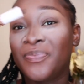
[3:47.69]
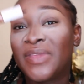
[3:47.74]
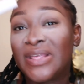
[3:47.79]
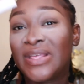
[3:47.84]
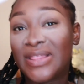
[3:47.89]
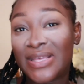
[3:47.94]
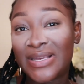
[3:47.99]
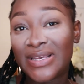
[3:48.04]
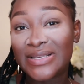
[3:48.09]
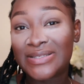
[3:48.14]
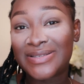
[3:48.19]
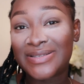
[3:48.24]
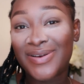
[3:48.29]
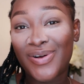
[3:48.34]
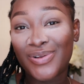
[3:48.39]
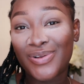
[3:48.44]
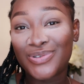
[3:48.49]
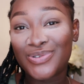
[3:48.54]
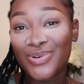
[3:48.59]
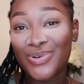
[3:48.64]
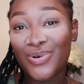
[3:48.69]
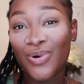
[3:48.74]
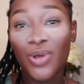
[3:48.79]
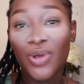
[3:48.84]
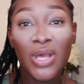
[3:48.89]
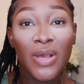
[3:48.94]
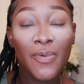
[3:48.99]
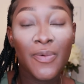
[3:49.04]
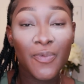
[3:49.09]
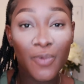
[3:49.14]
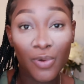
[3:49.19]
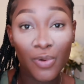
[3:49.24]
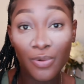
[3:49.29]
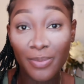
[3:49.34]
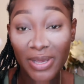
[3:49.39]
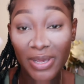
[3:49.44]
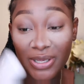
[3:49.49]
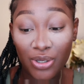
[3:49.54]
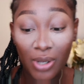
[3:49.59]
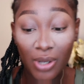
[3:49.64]
this also will
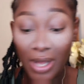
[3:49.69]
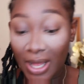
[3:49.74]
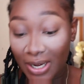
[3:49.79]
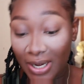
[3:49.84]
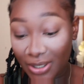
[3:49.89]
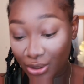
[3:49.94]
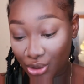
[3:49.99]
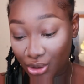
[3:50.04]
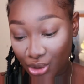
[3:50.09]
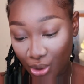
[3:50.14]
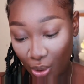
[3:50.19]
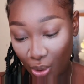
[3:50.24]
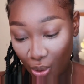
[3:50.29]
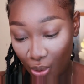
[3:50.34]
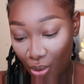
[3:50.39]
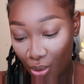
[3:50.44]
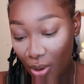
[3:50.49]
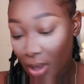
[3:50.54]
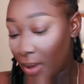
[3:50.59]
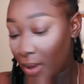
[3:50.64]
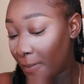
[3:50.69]
make your color show,